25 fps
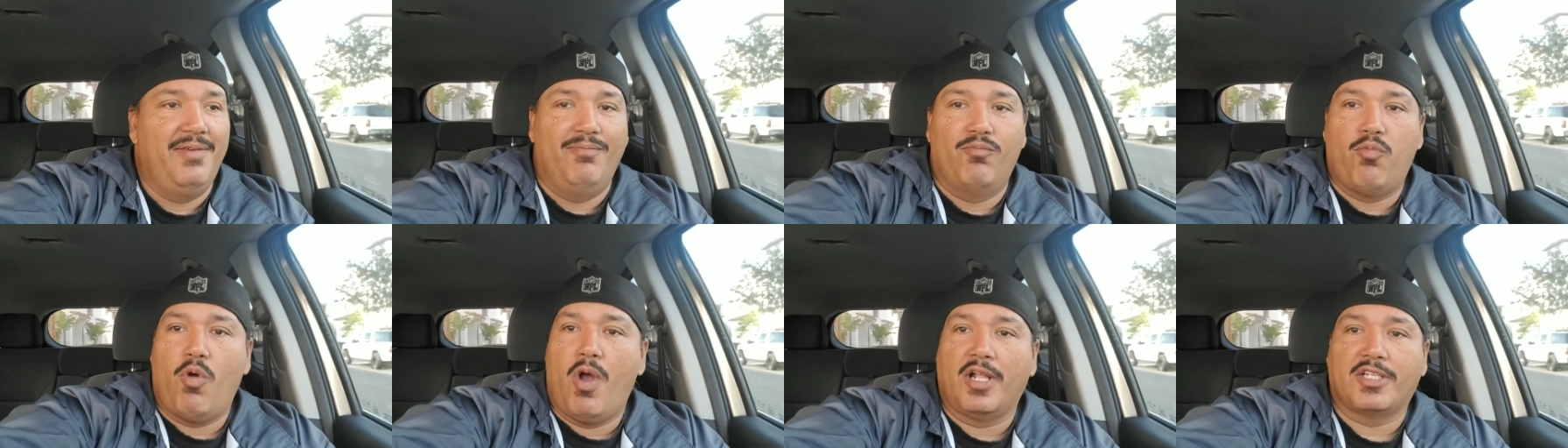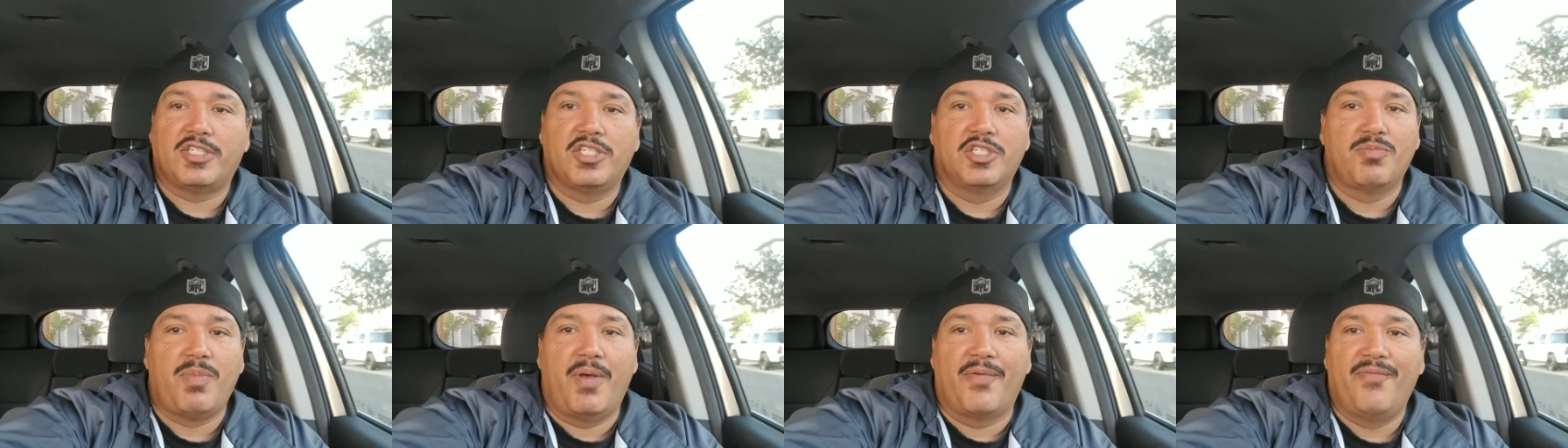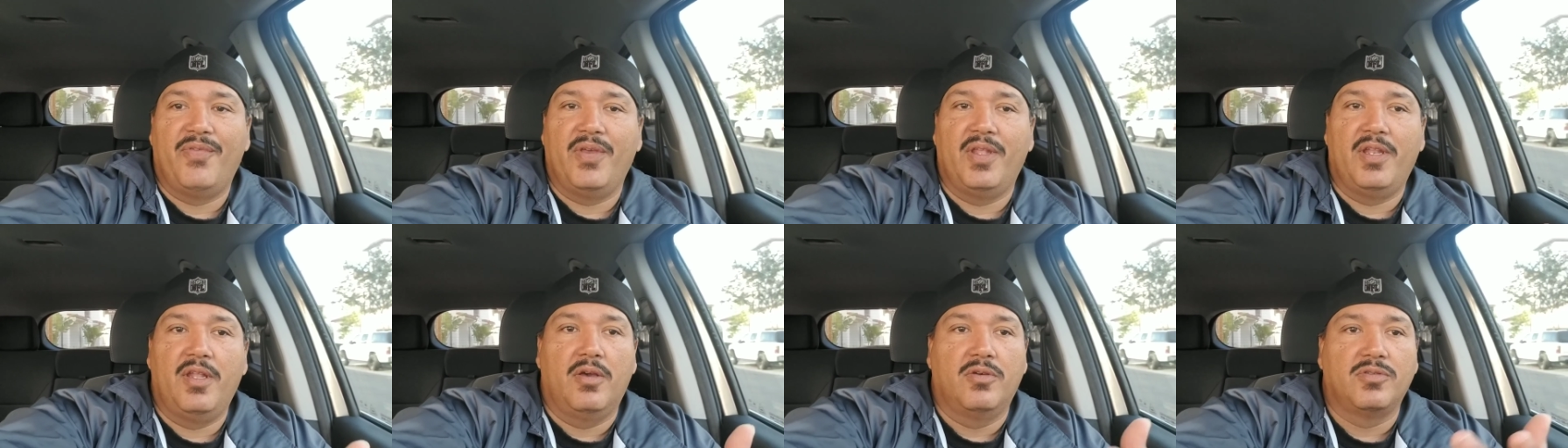watches my
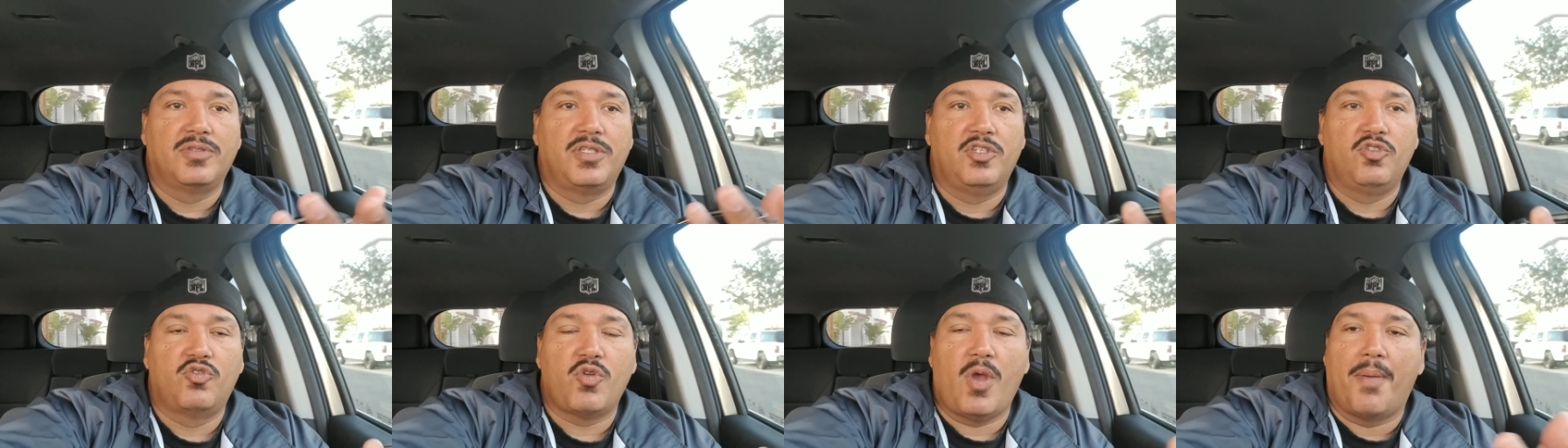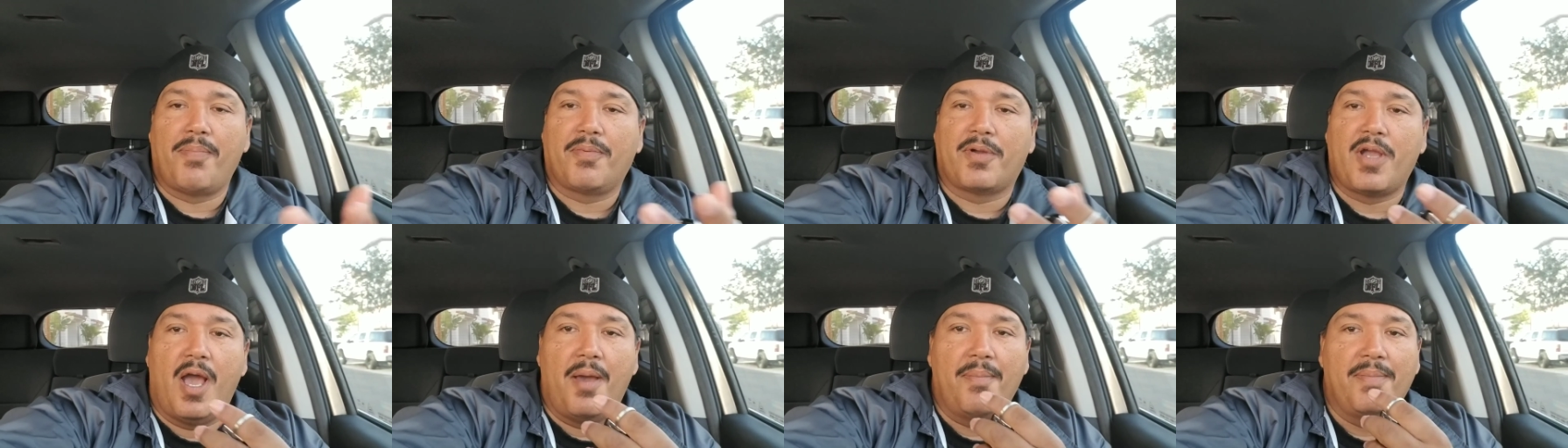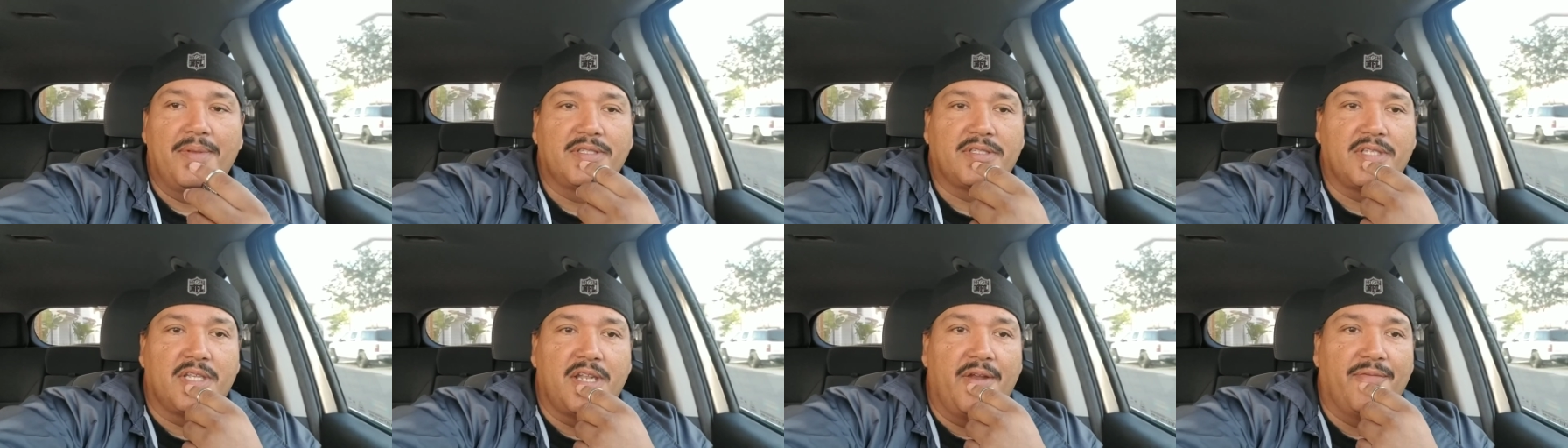videos. He dropped
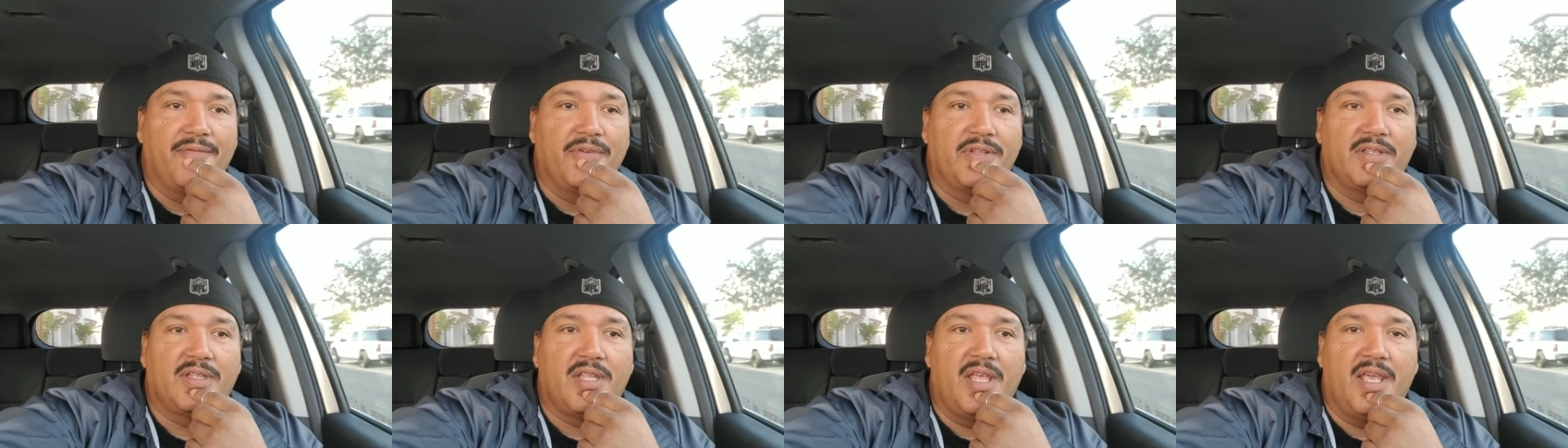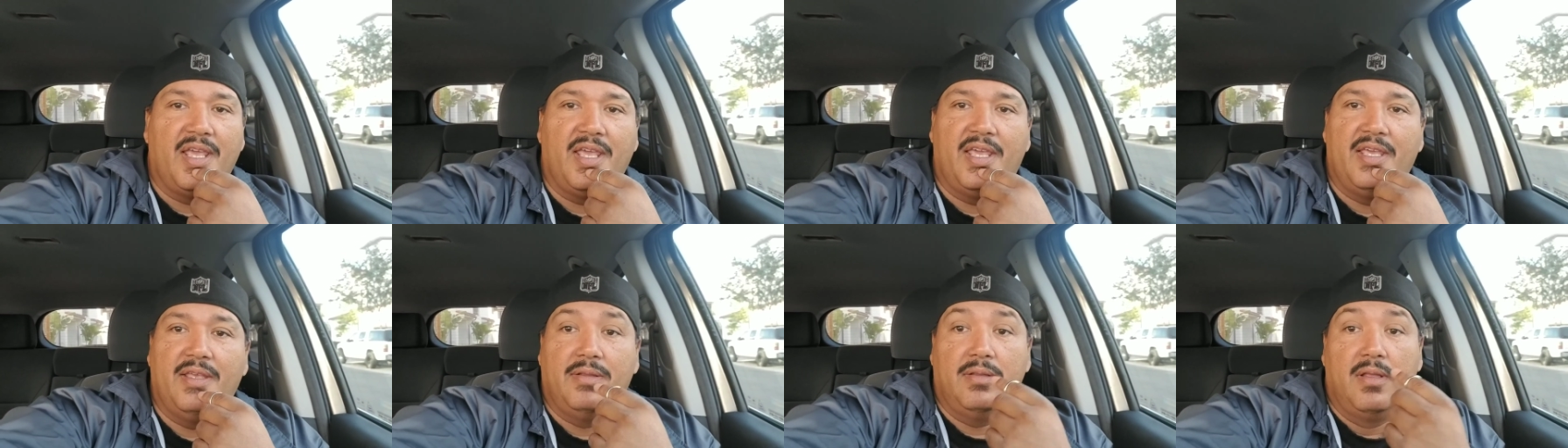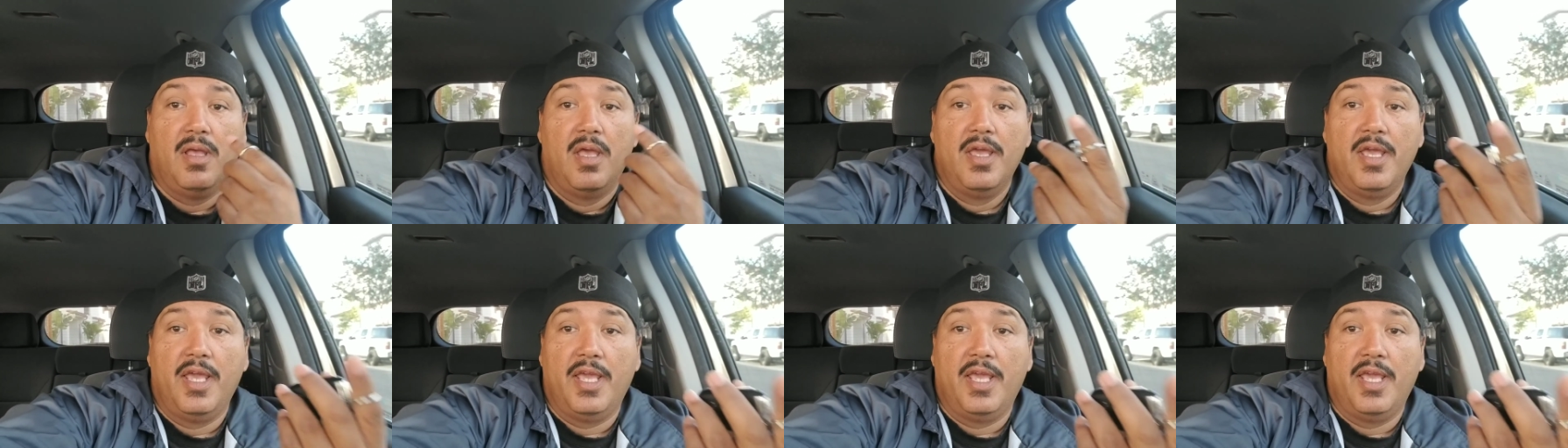comments and everything.